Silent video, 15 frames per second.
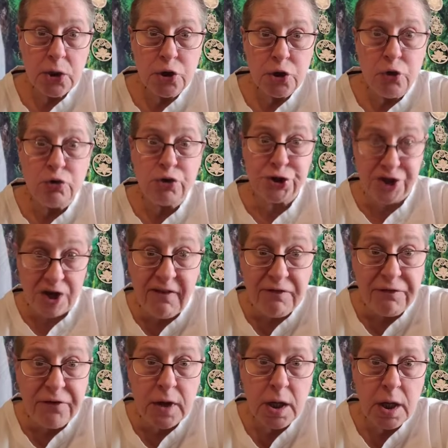to
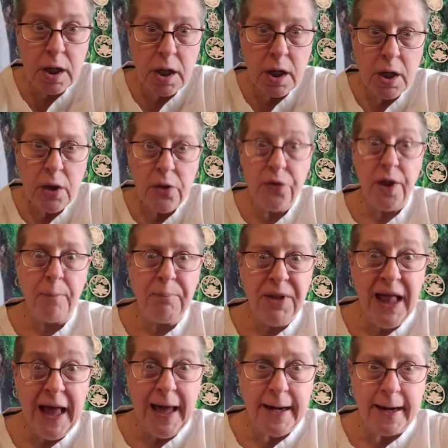shift the
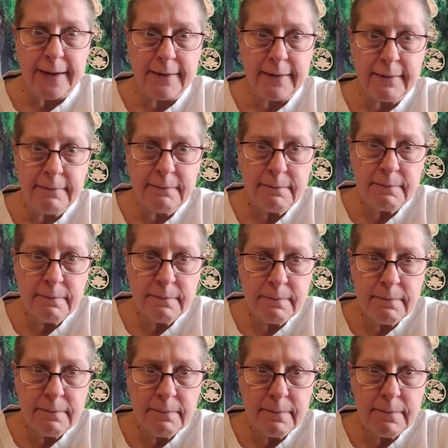planet.
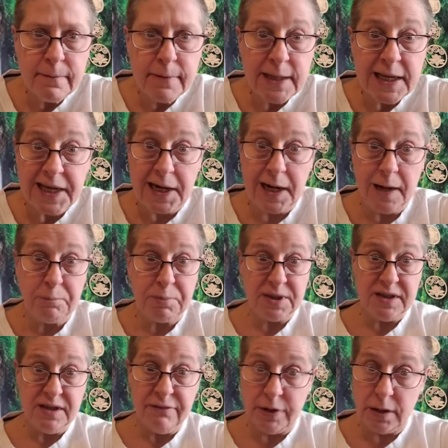And I
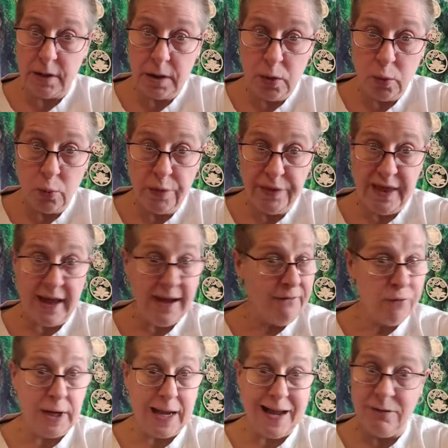believe it with
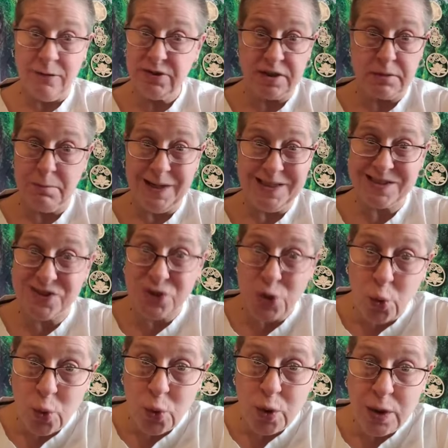every ounce of my
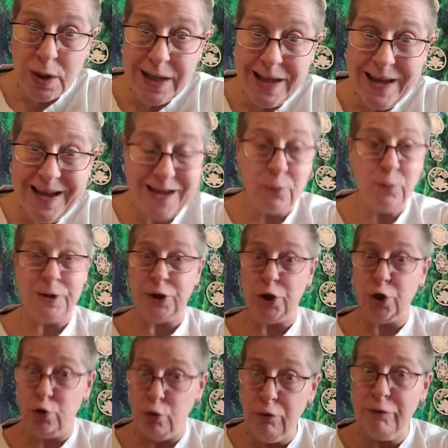soul and with the
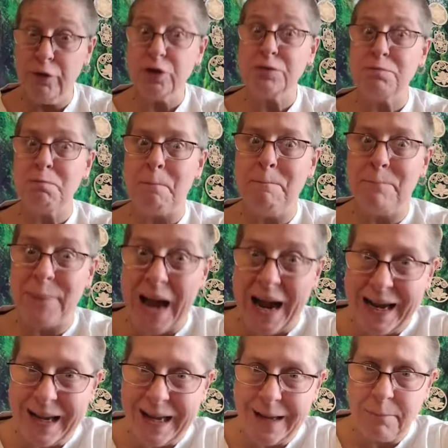universe
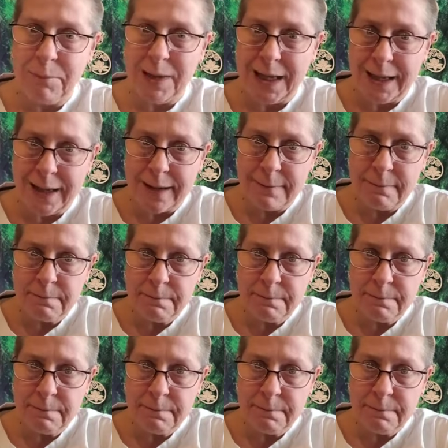backing me.